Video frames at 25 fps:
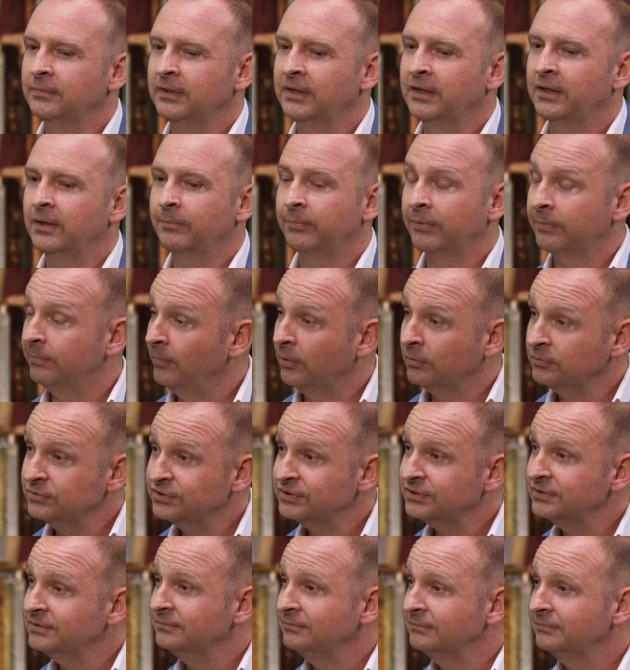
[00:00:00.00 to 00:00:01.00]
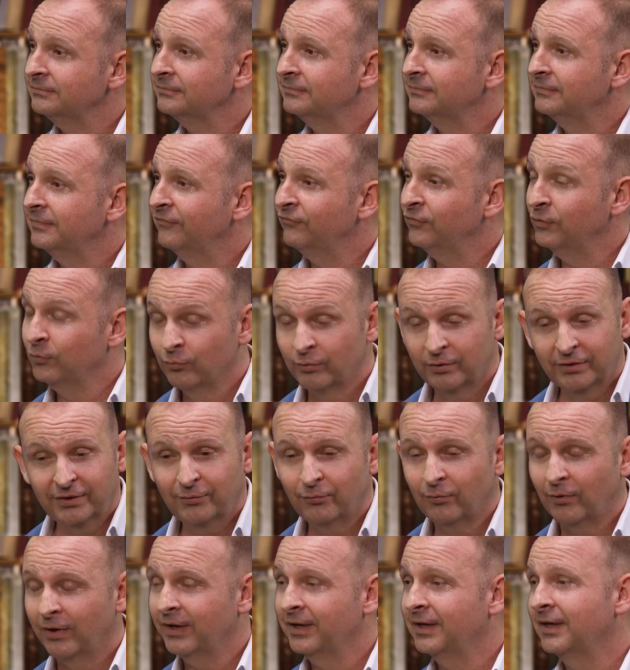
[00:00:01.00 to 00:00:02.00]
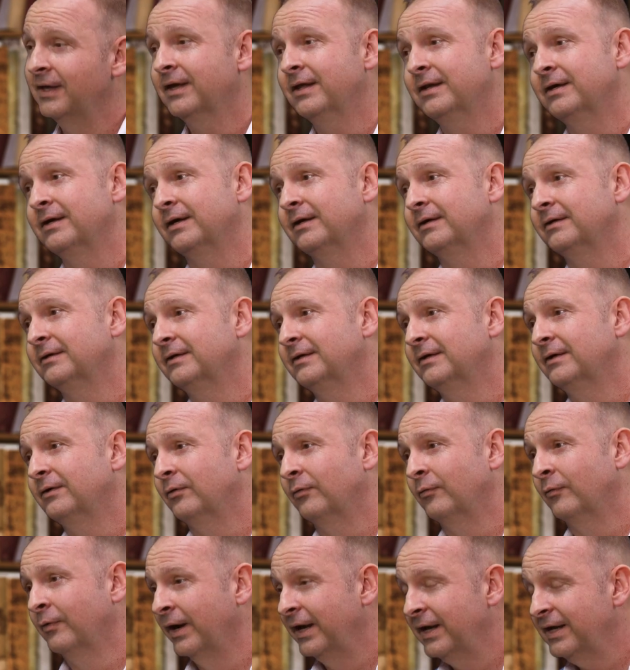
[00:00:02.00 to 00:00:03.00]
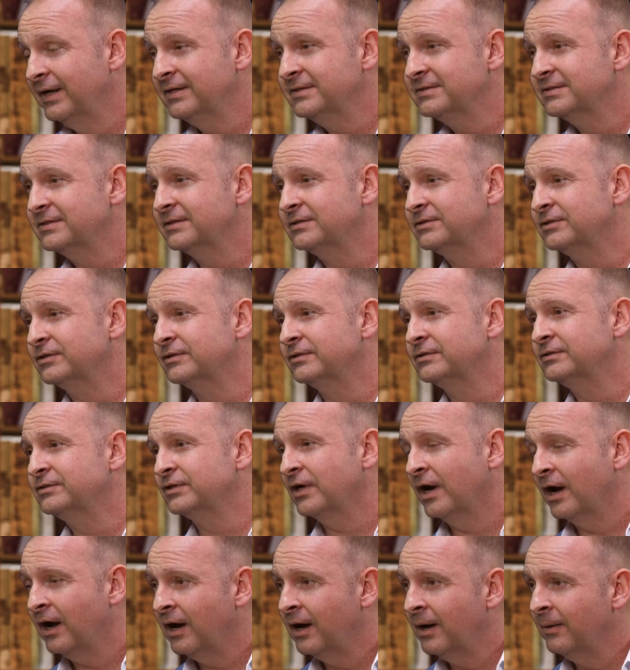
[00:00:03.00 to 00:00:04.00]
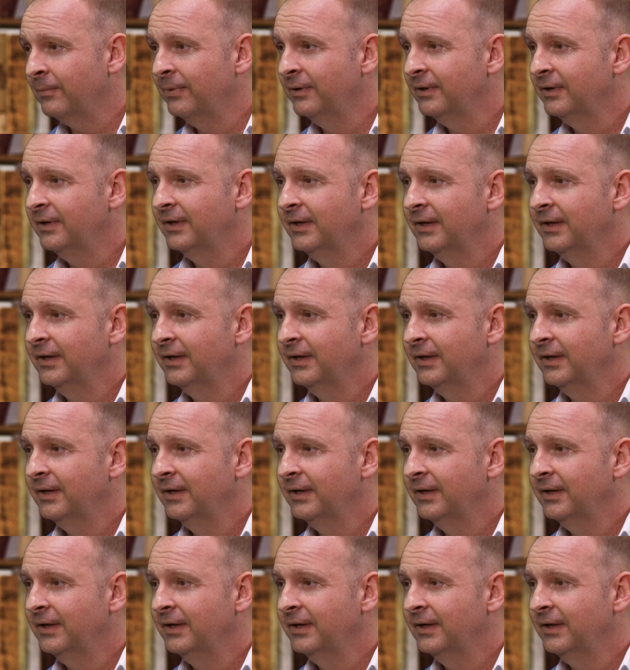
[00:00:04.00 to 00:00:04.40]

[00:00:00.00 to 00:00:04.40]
get a promotion, if you really want to get a raise at your job,